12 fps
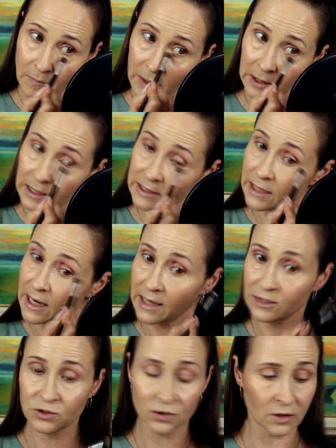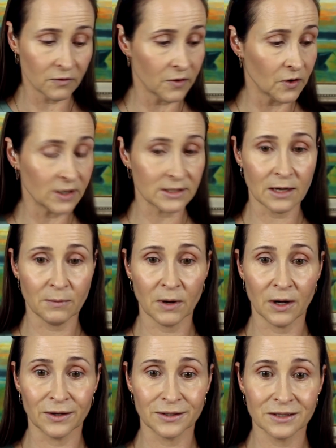but these eyes do not focus up
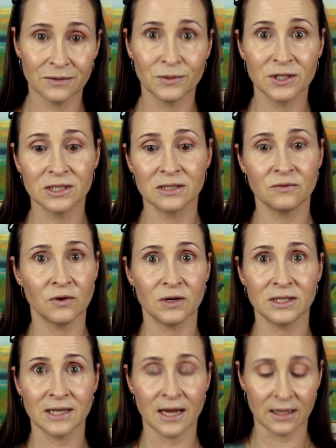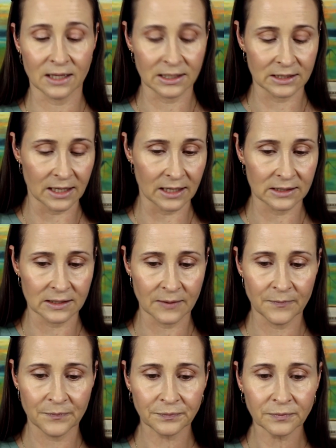close, which is very sad these days.
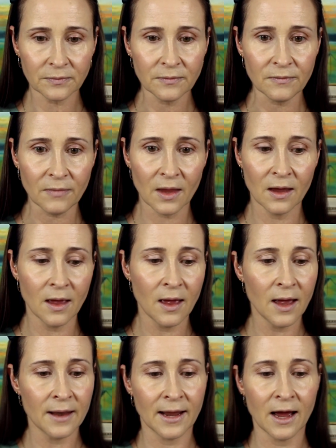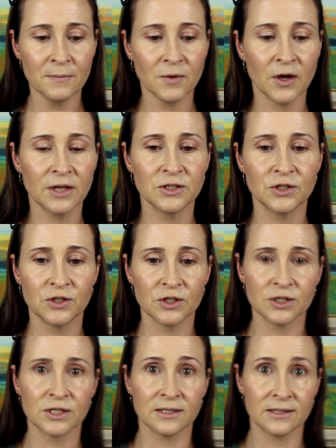Now I'm going to
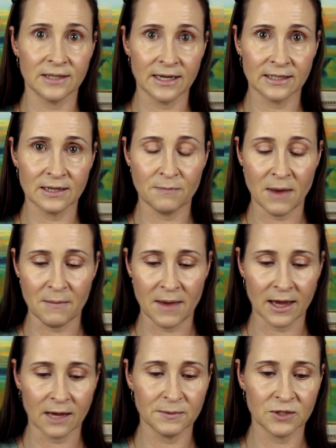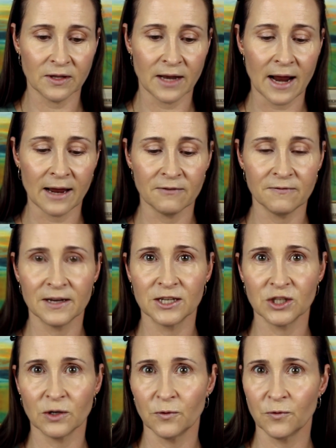just set my makeup so that I can
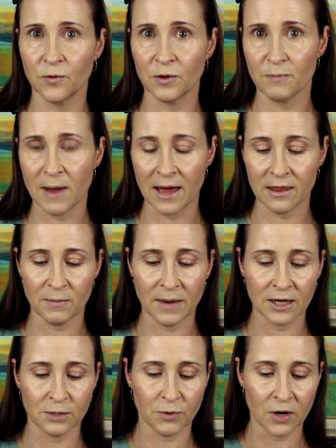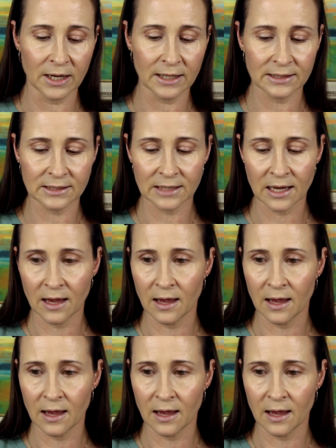finish off with my other powder products.